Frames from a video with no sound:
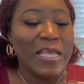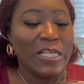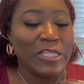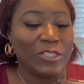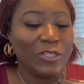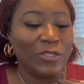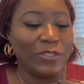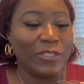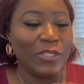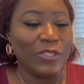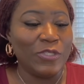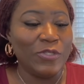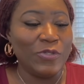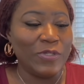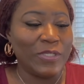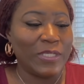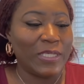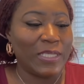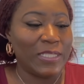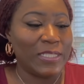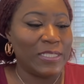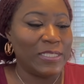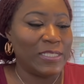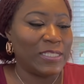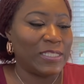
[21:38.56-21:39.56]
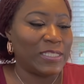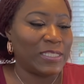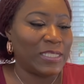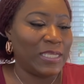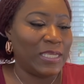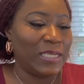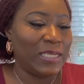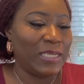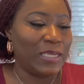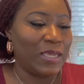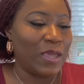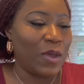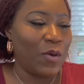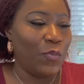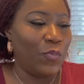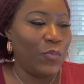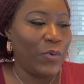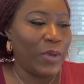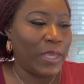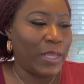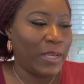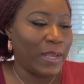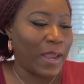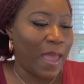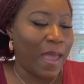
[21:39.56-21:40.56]
so that you can see
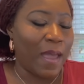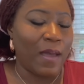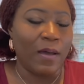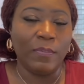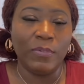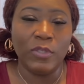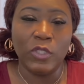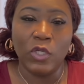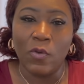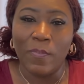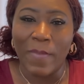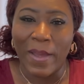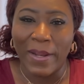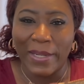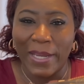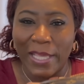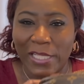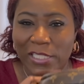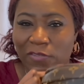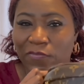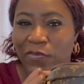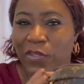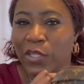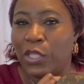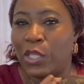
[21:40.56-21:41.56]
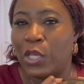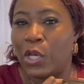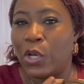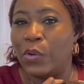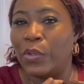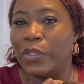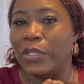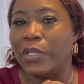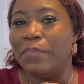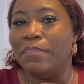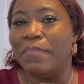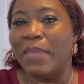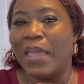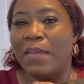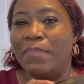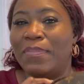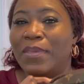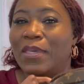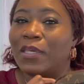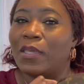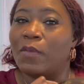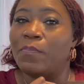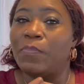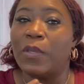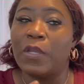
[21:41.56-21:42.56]
when I upload my next video. And it may
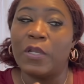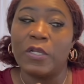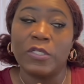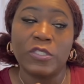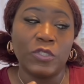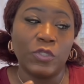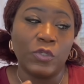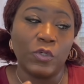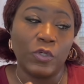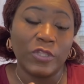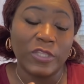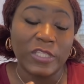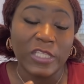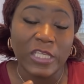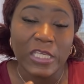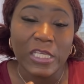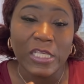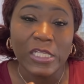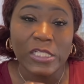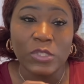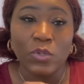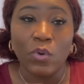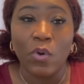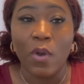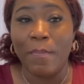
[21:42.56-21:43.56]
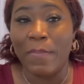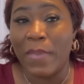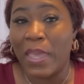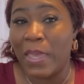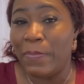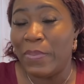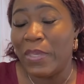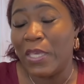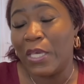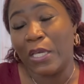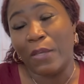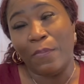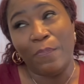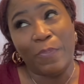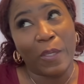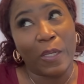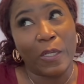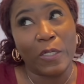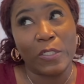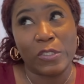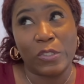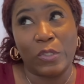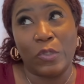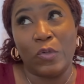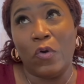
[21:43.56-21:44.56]
be a comparison on this, or maybe a
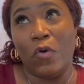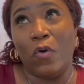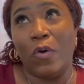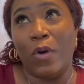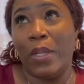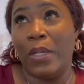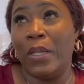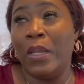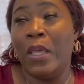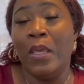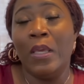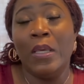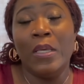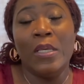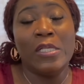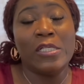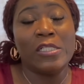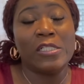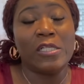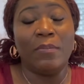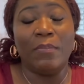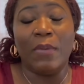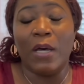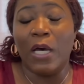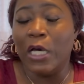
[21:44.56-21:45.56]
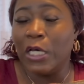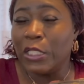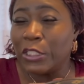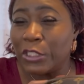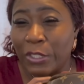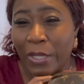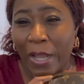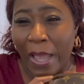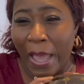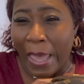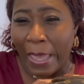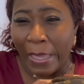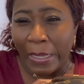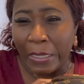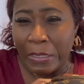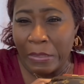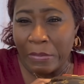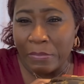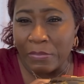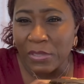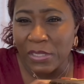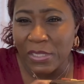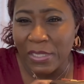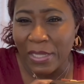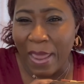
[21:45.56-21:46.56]
comparison on some other
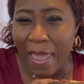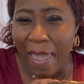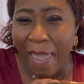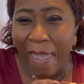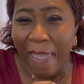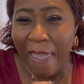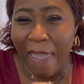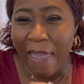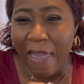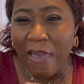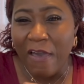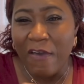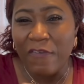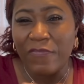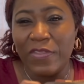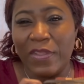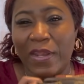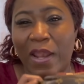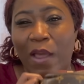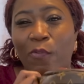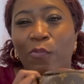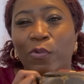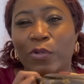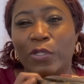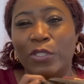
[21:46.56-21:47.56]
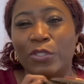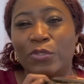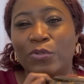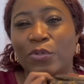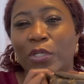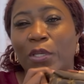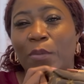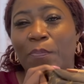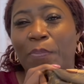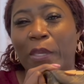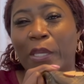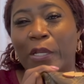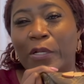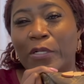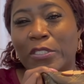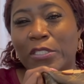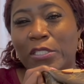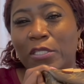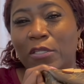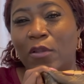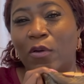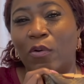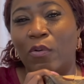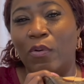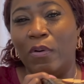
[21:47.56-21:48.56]
items that I have that I want to do a
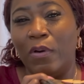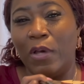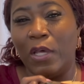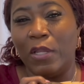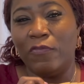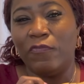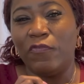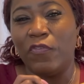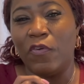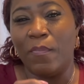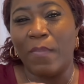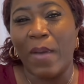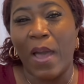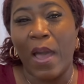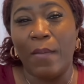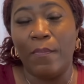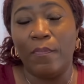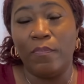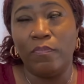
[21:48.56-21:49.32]
comparison on, for my